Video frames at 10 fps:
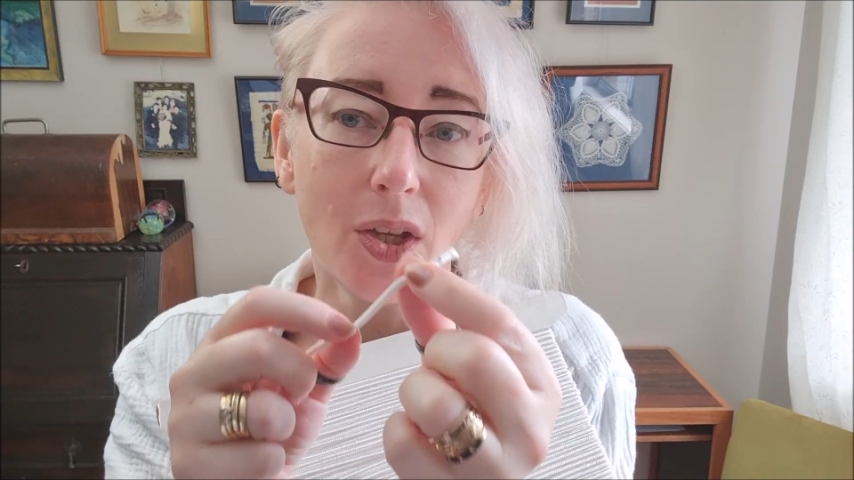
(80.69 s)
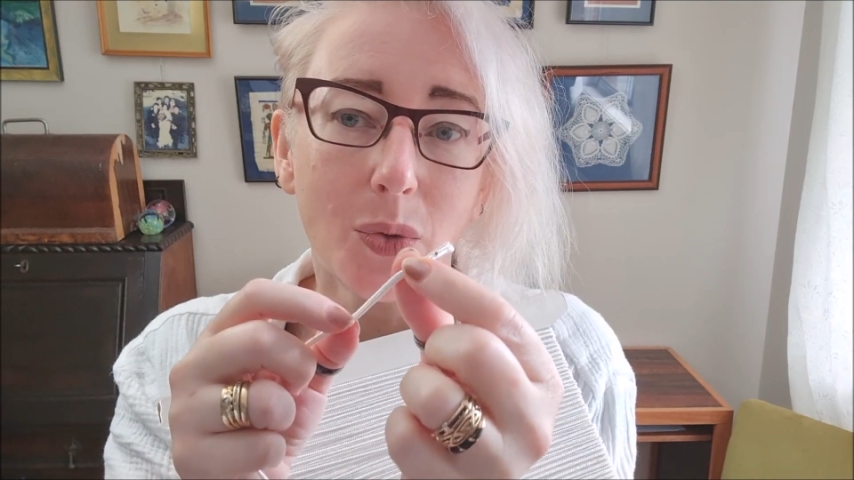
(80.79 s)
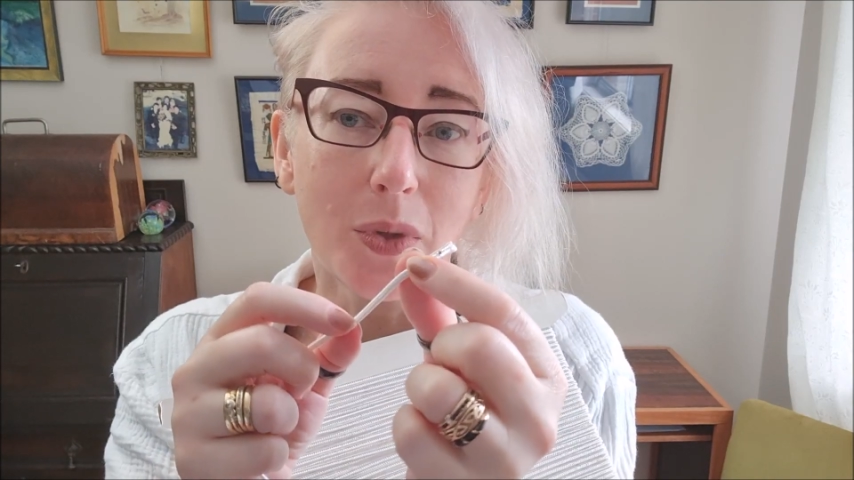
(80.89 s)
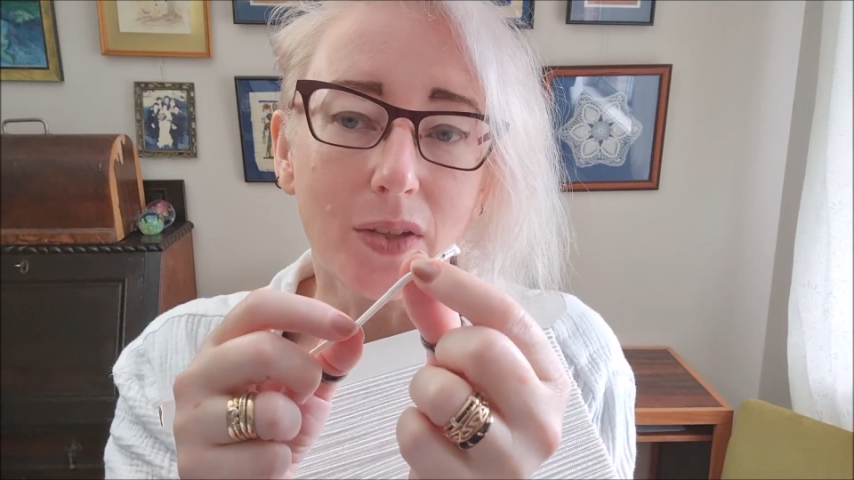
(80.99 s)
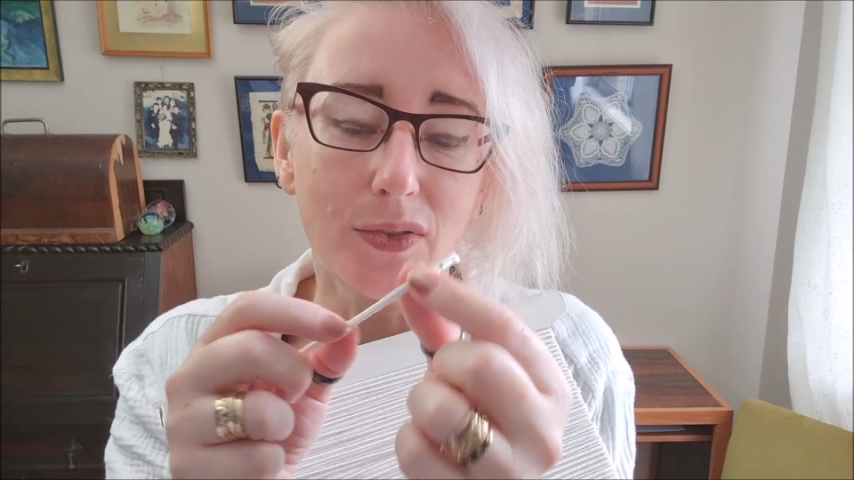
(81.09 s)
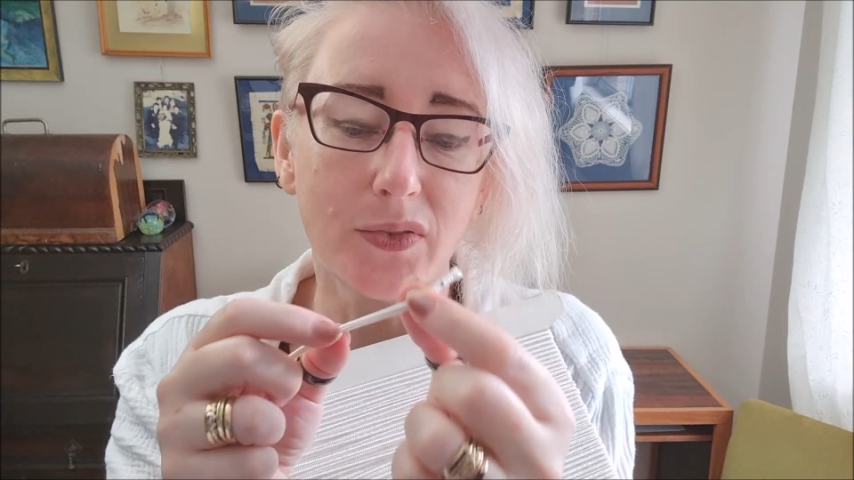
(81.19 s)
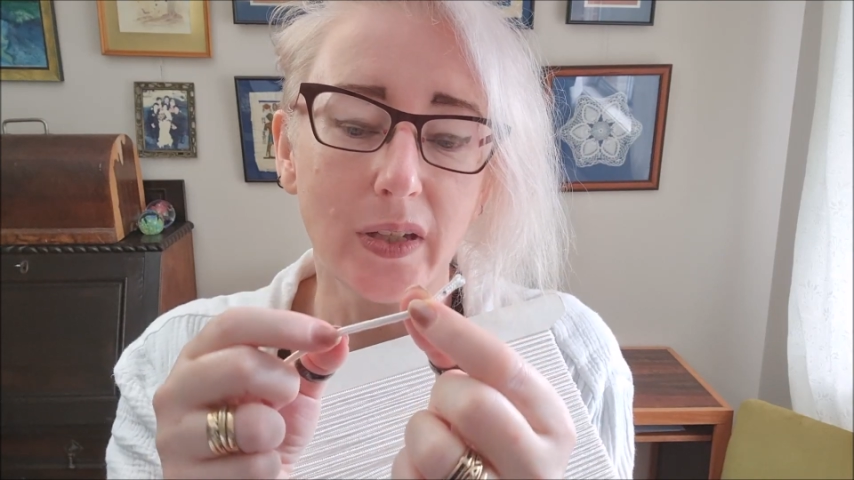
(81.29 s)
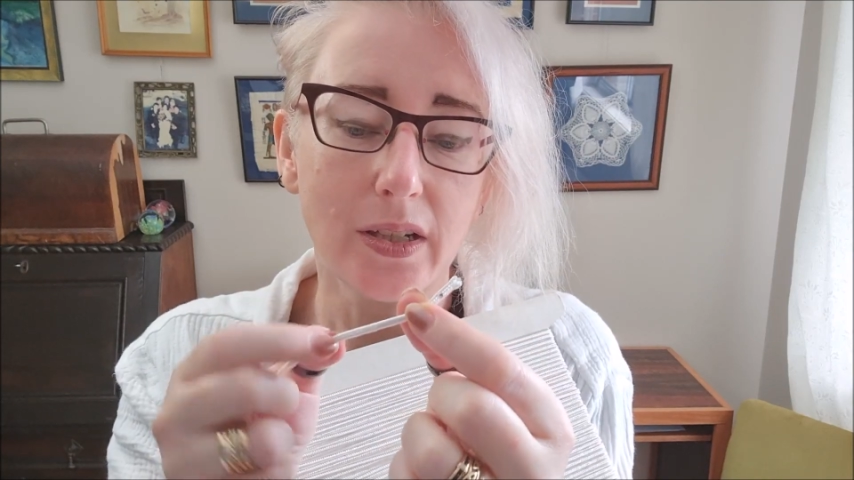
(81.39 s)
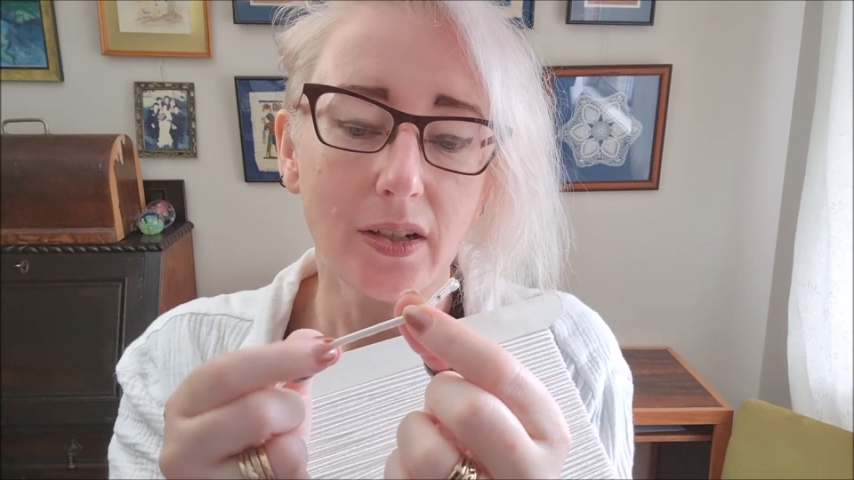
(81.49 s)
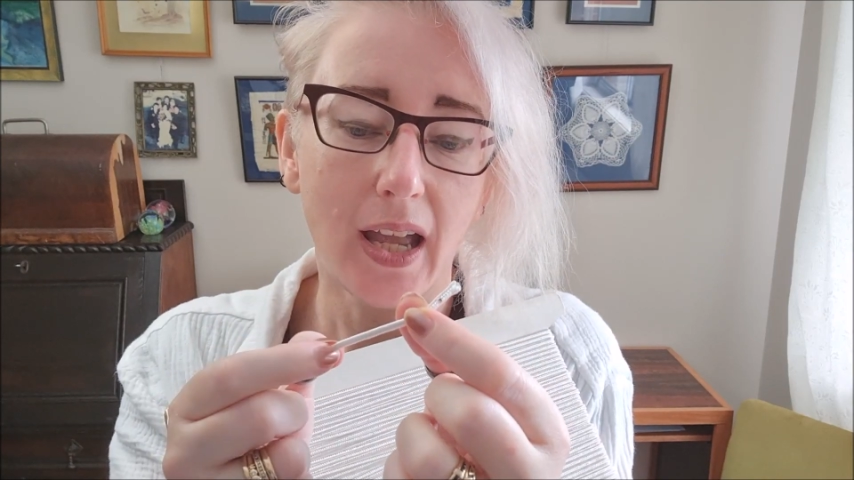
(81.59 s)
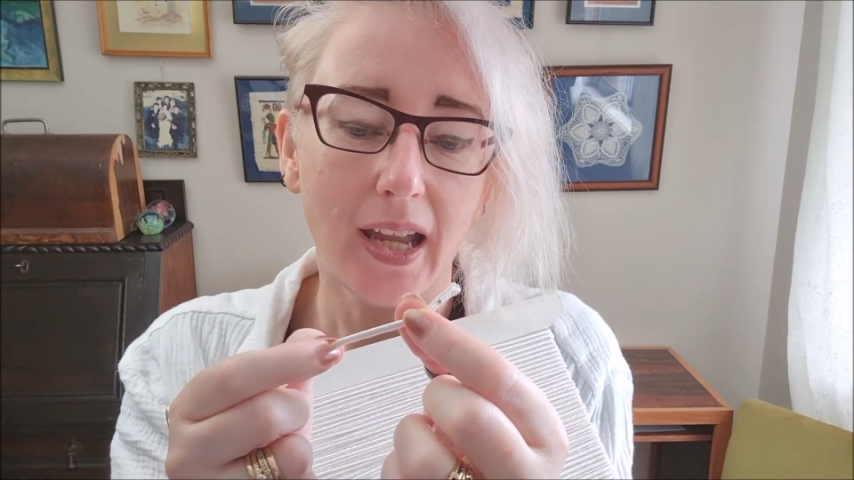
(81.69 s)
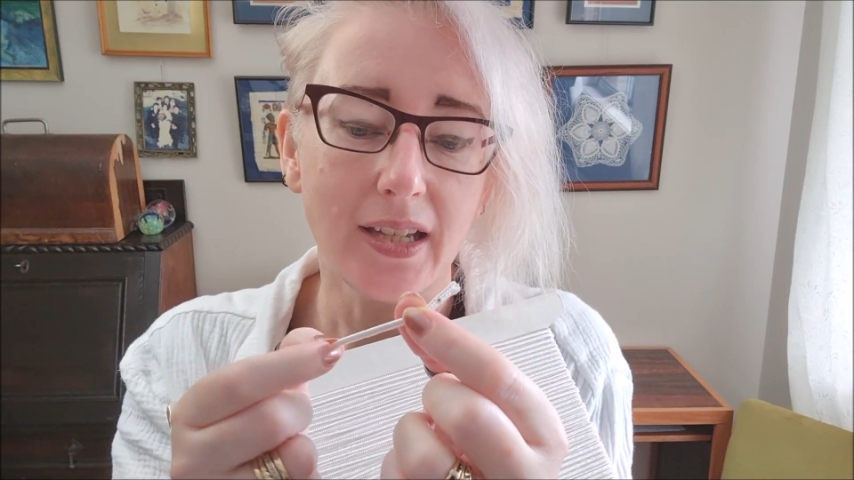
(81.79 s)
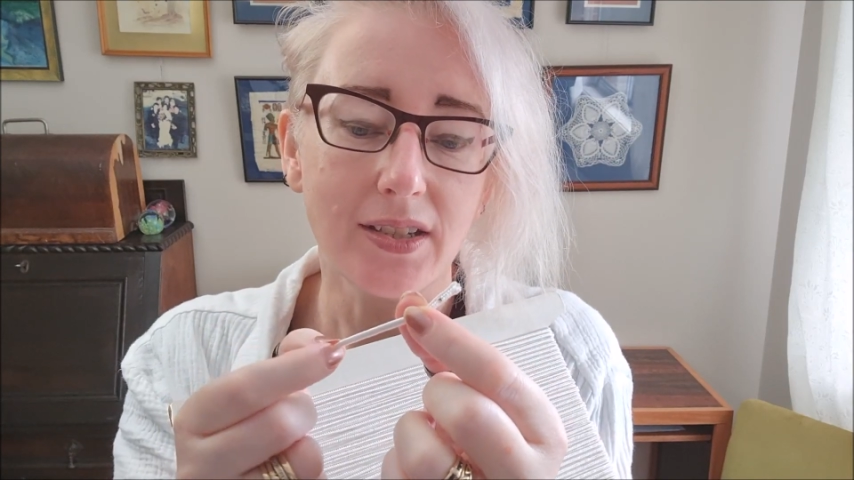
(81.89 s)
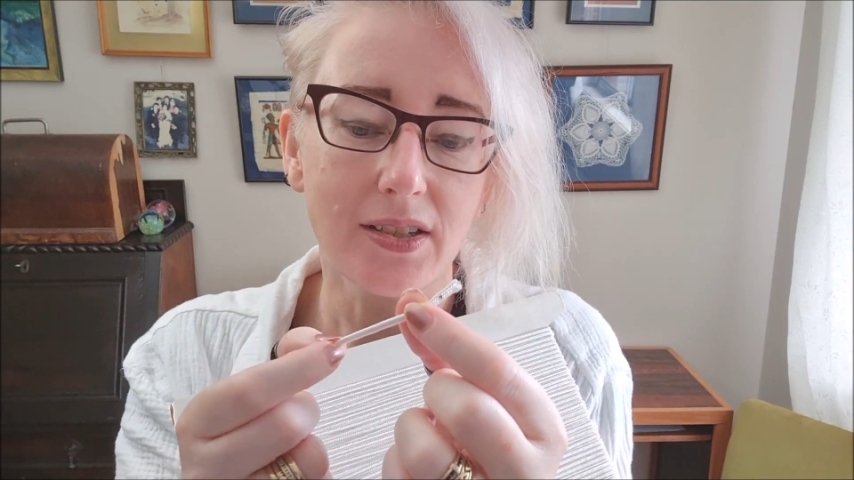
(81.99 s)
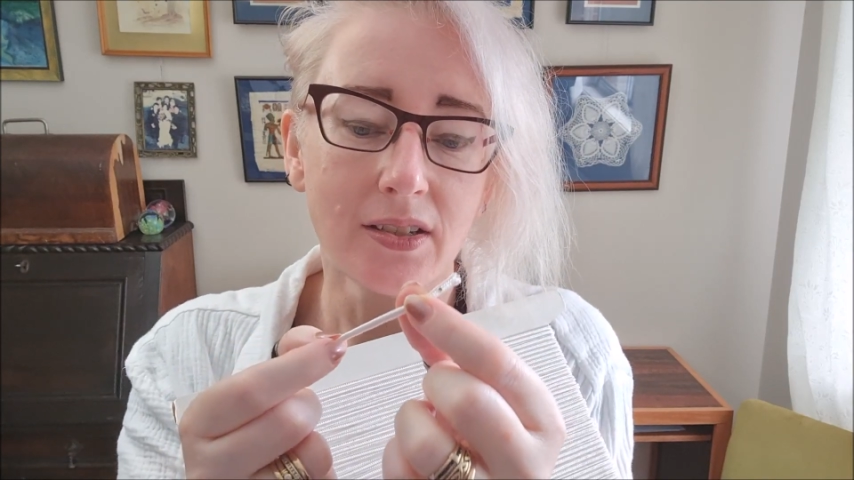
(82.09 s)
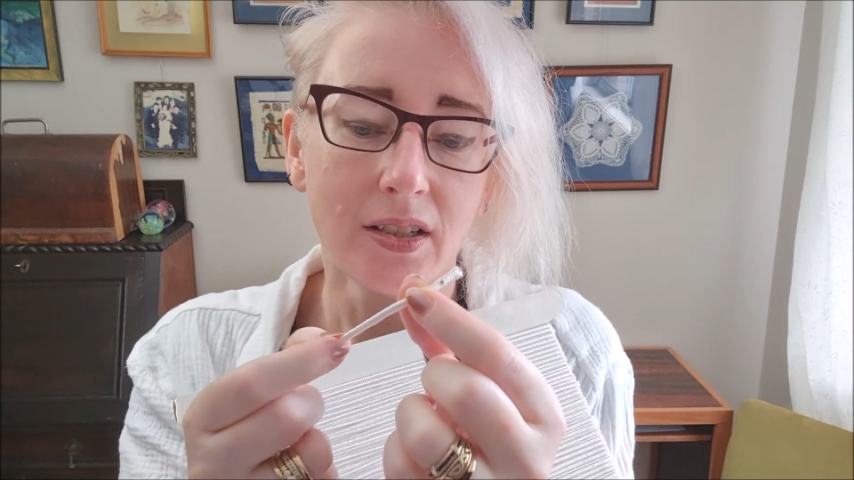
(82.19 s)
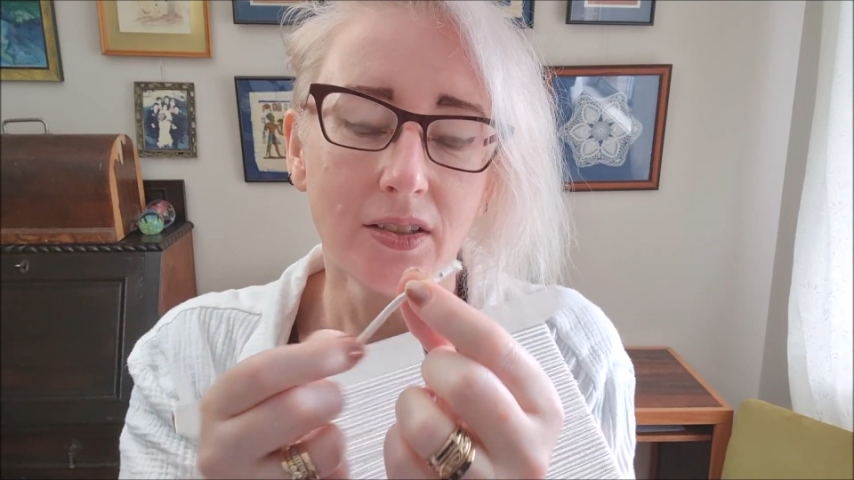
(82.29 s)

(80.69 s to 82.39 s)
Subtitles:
with a figure 8